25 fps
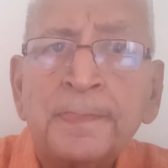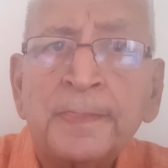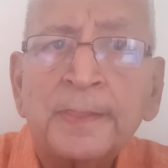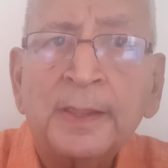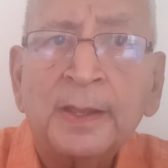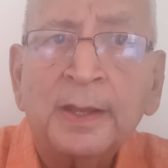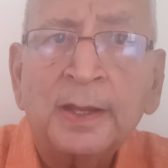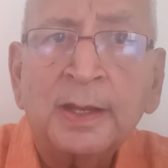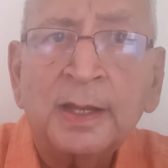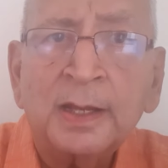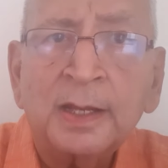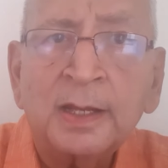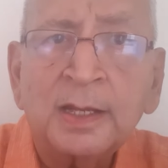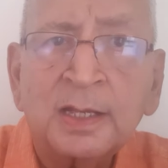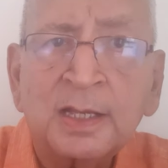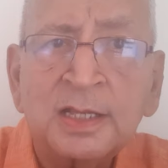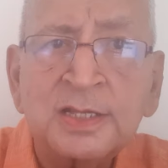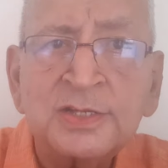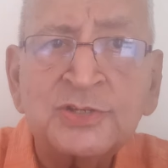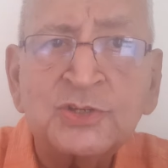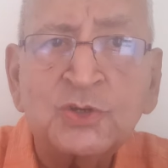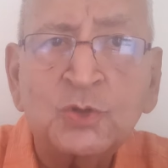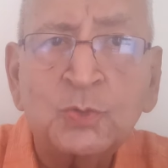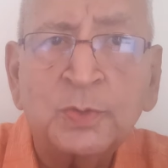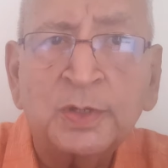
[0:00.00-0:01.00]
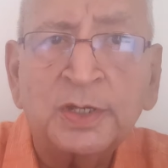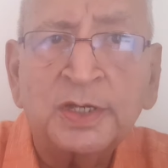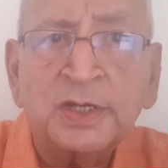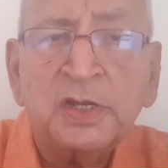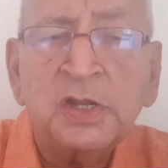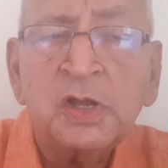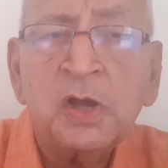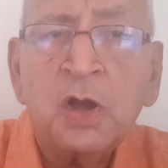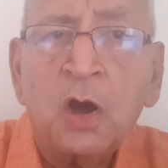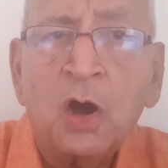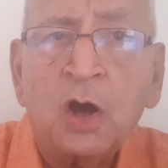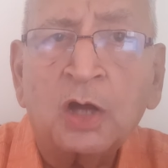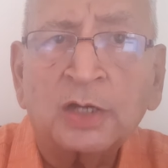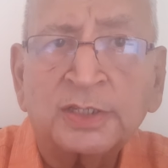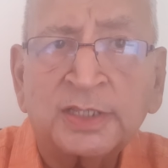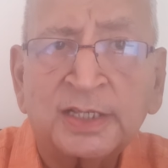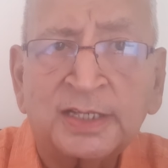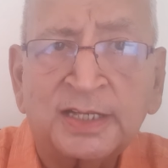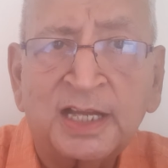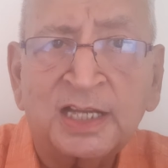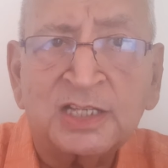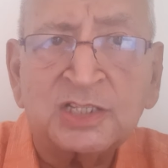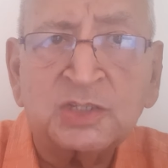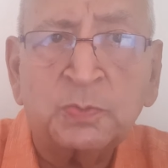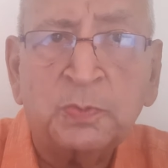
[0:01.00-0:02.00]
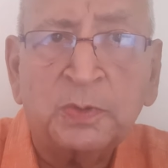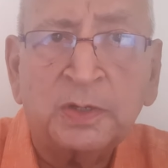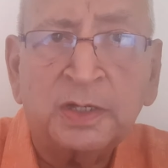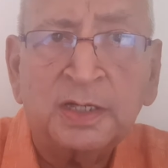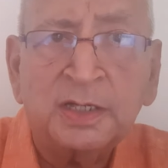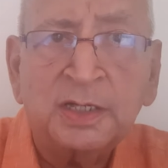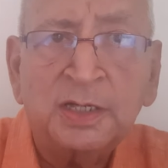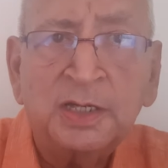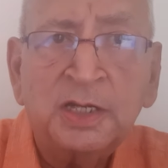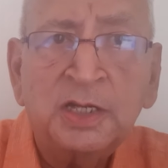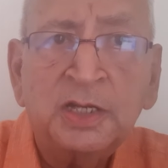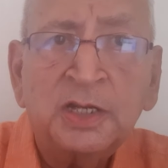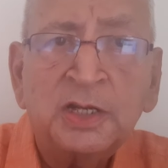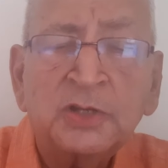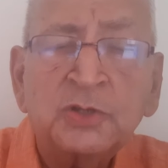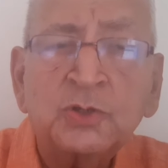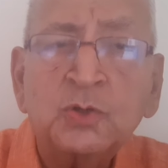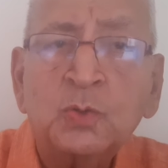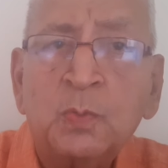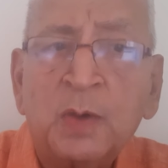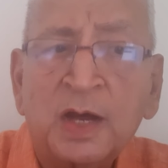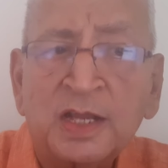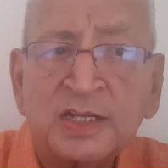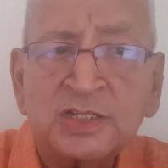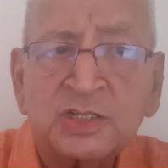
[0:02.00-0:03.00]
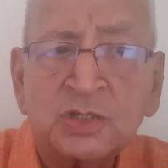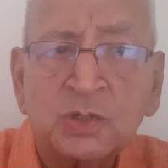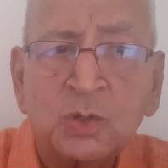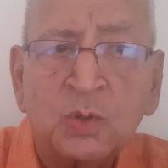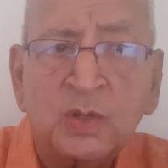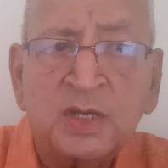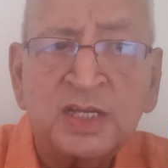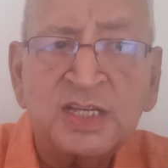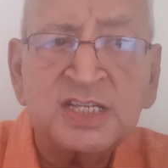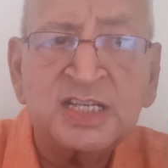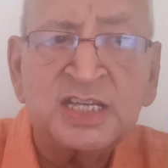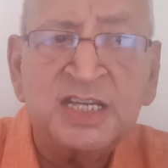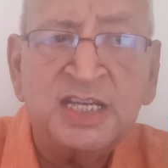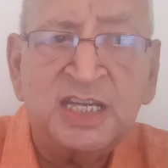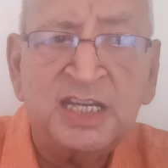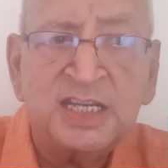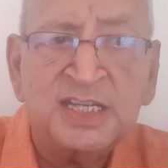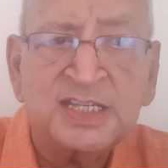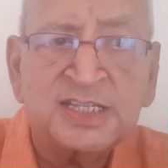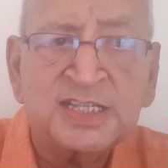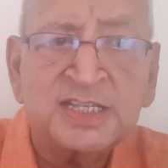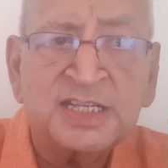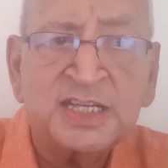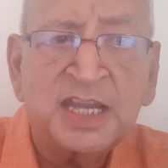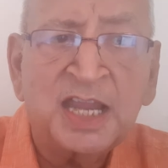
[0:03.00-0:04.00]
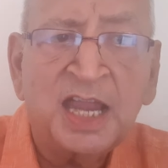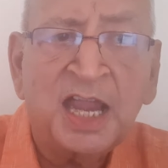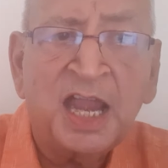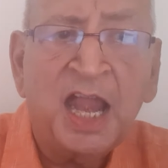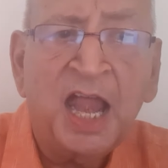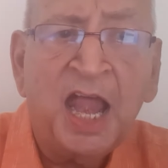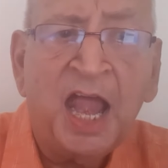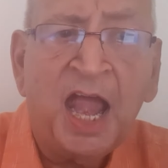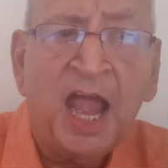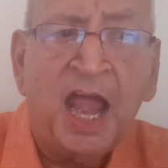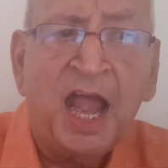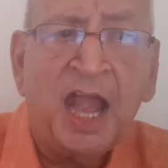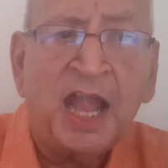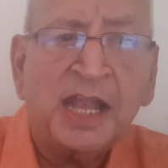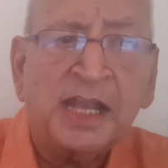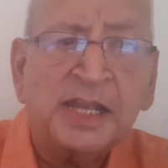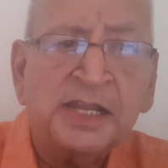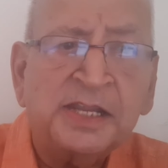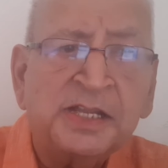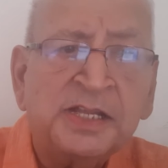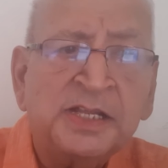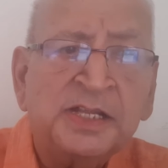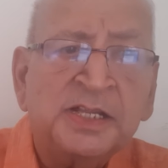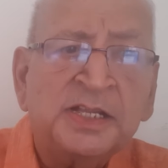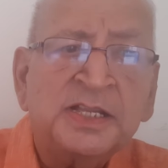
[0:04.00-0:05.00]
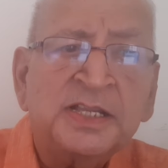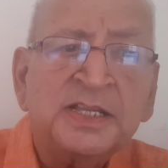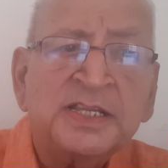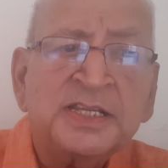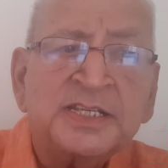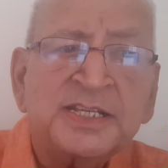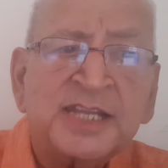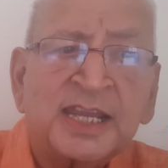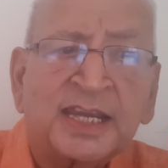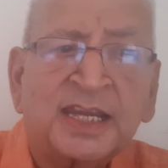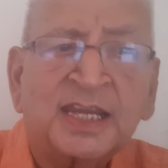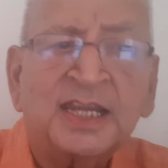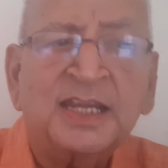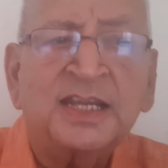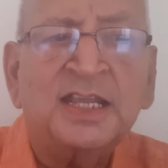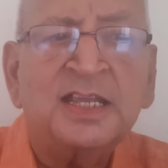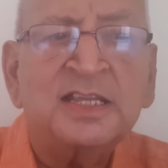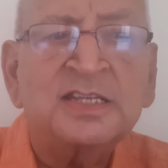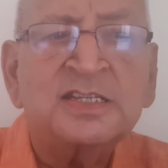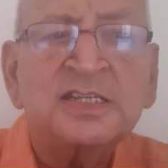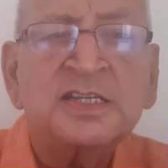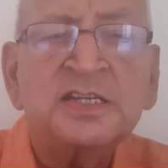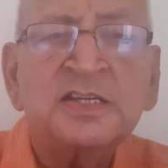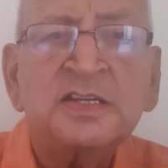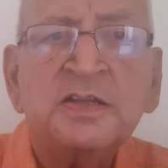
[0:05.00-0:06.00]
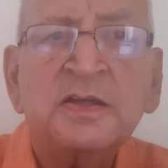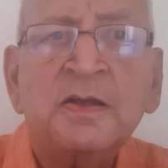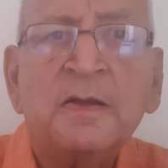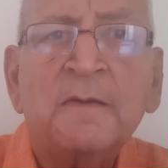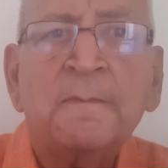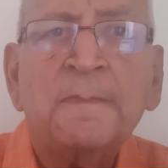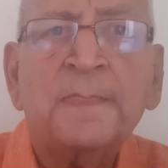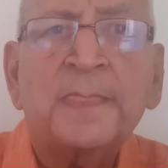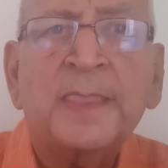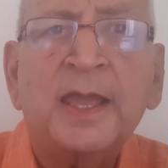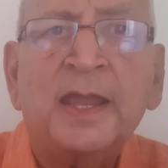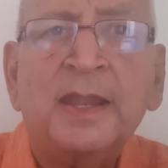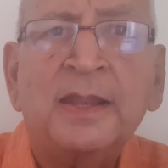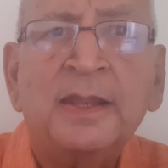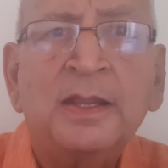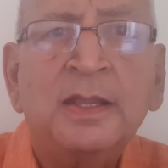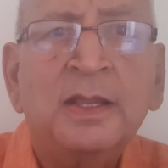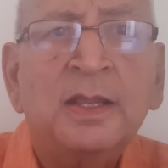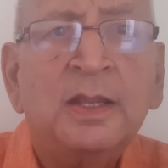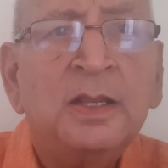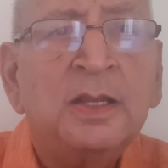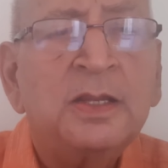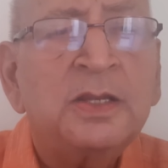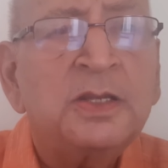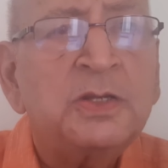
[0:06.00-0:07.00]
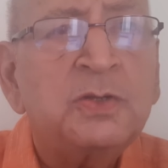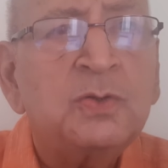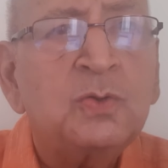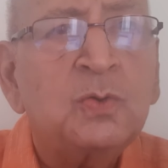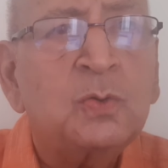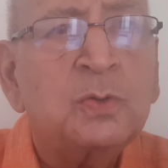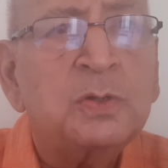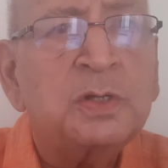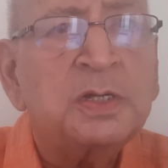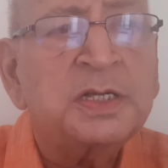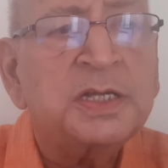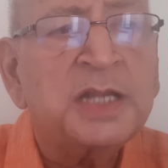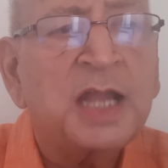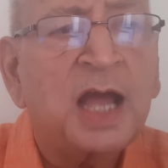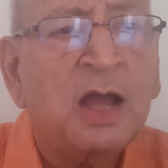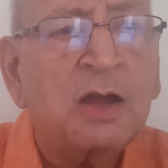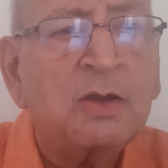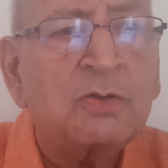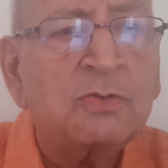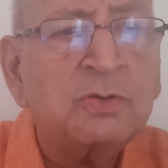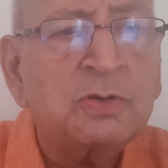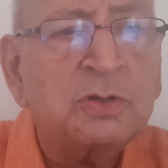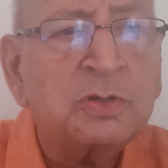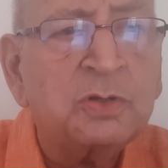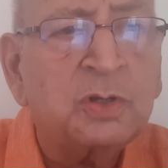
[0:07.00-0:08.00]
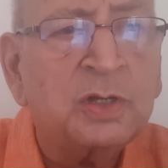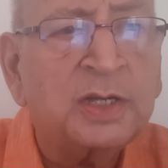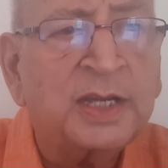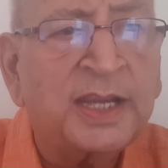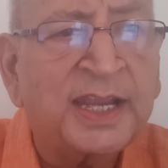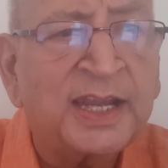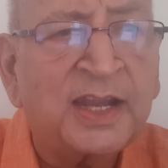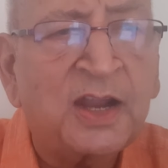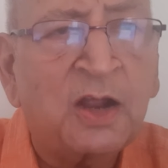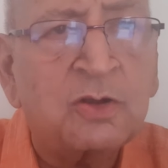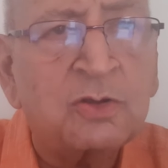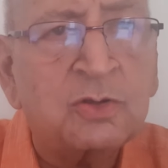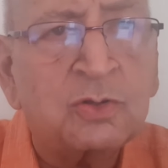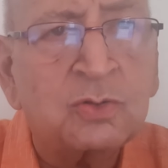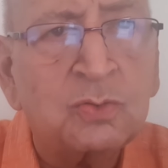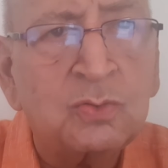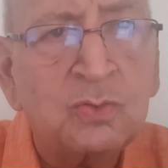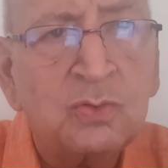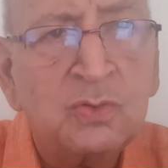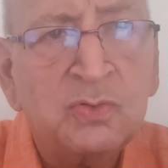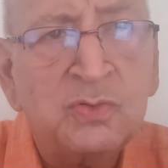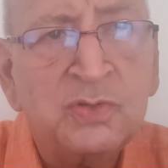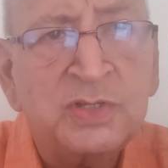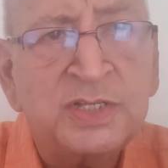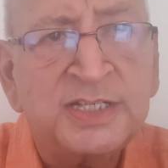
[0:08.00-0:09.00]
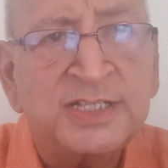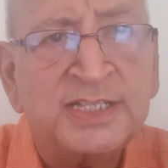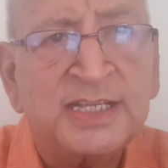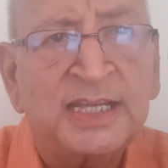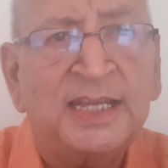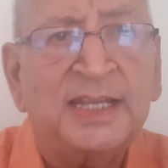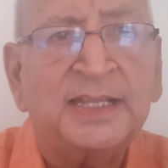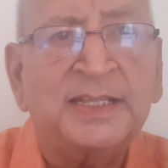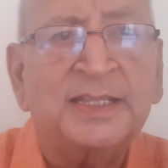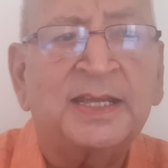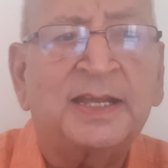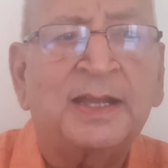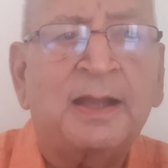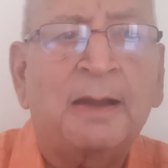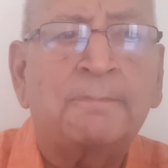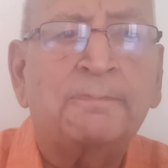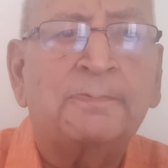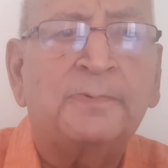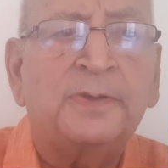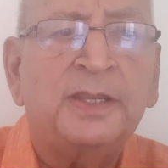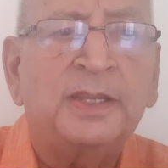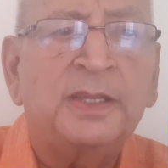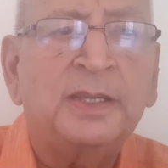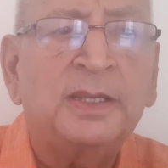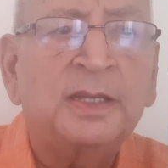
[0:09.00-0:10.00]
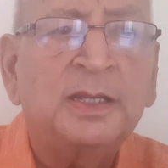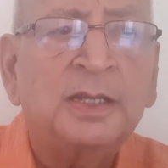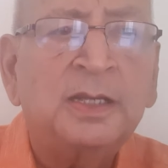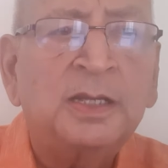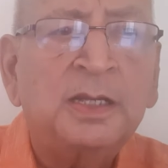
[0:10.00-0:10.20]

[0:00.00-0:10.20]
uh, consumer or the customer. You must know his needs. And second is then you now get on to selling the company.